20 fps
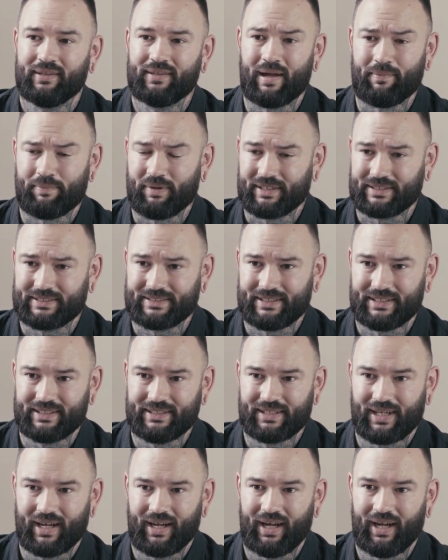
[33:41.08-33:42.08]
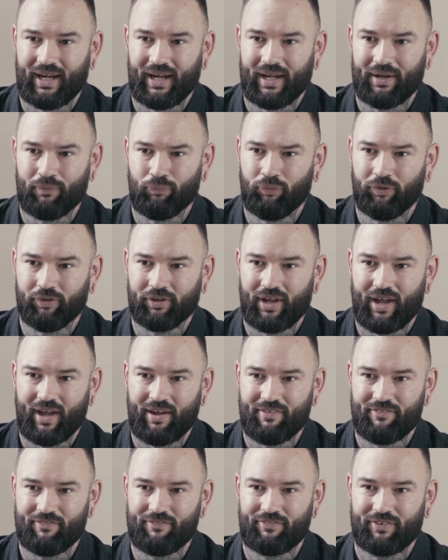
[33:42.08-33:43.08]
that being said, I would
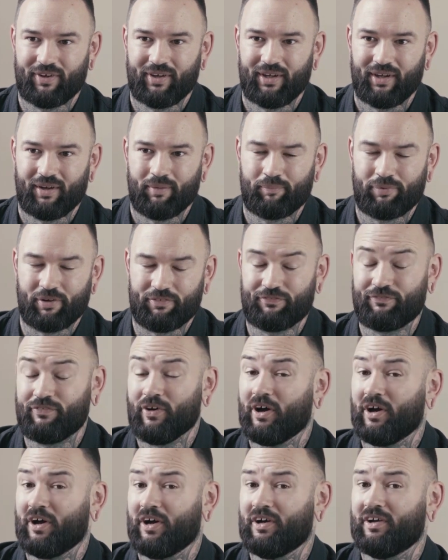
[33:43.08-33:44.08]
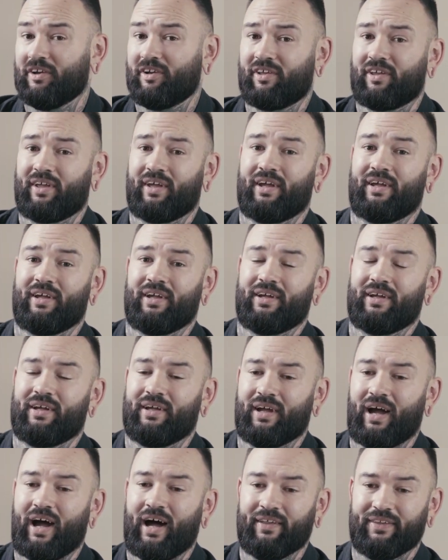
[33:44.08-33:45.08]
have preferred
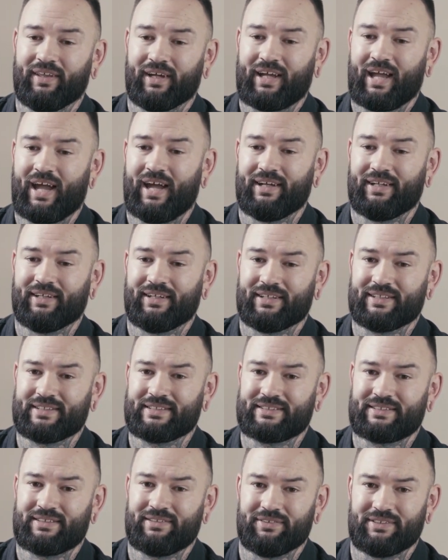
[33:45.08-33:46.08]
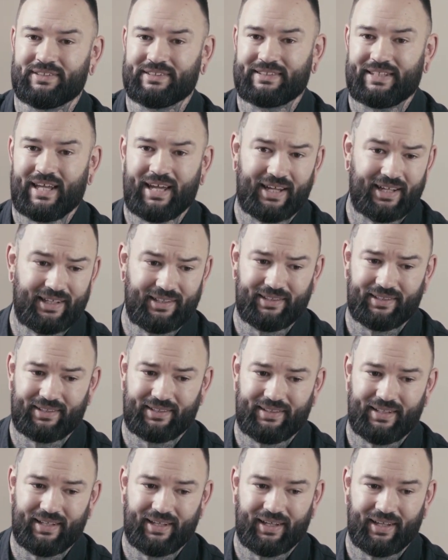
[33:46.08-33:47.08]
other candidates to stand
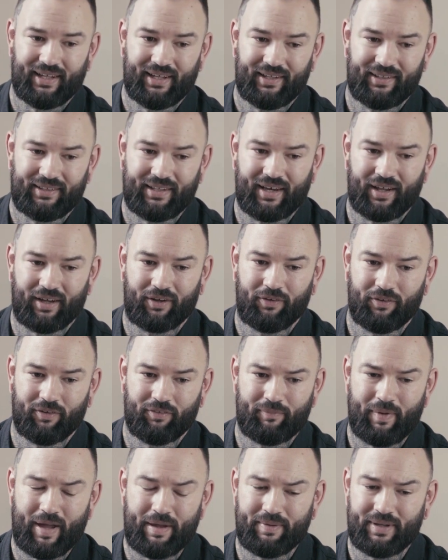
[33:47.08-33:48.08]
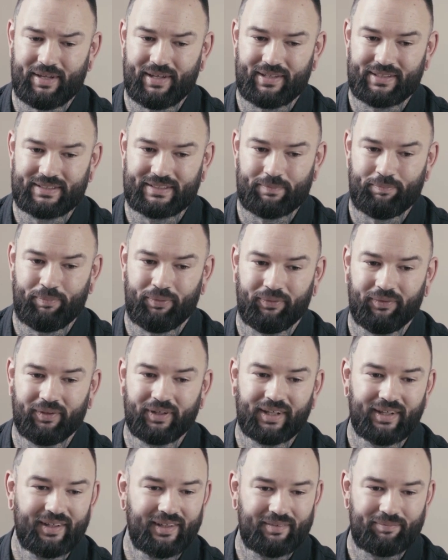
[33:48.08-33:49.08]
there that I could have maybe
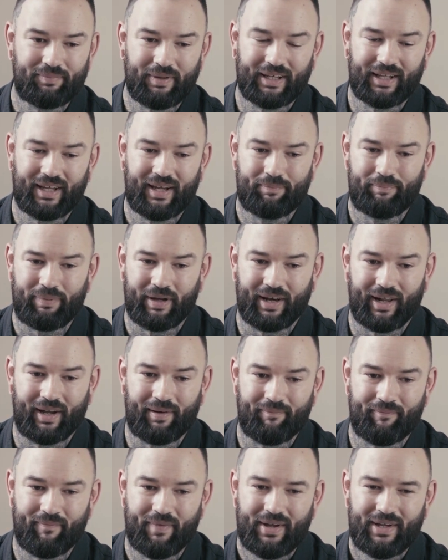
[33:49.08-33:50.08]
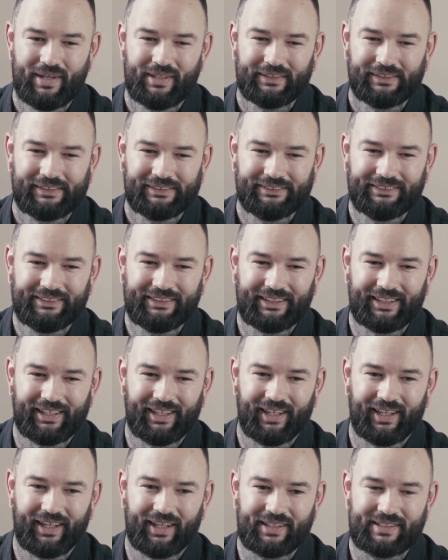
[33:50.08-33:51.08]
supported better. But
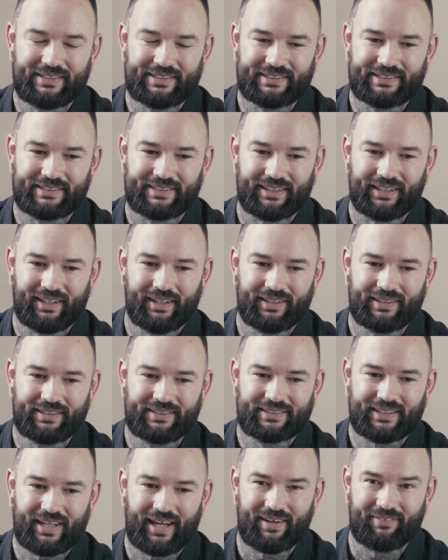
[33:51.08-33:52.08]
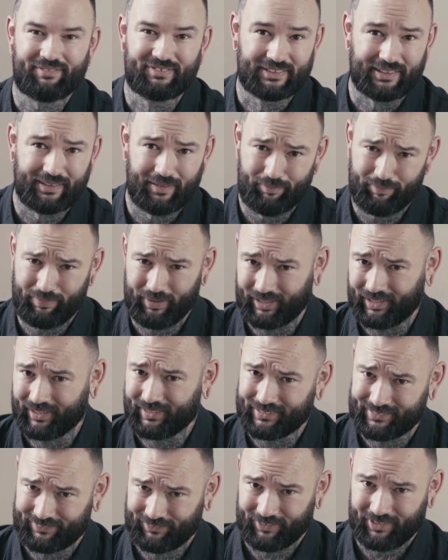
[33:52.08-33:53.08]
yeah, it's kind of slim
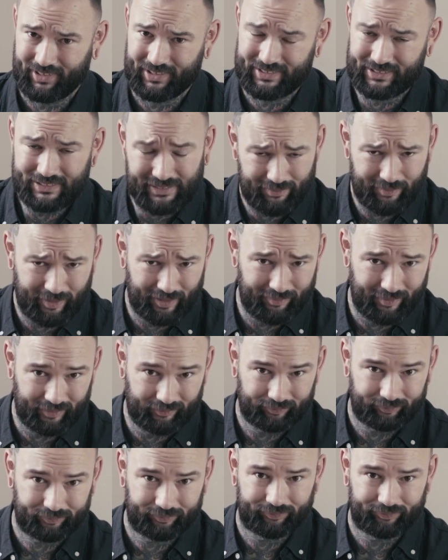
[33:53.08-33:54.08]
pickings for us at the moment.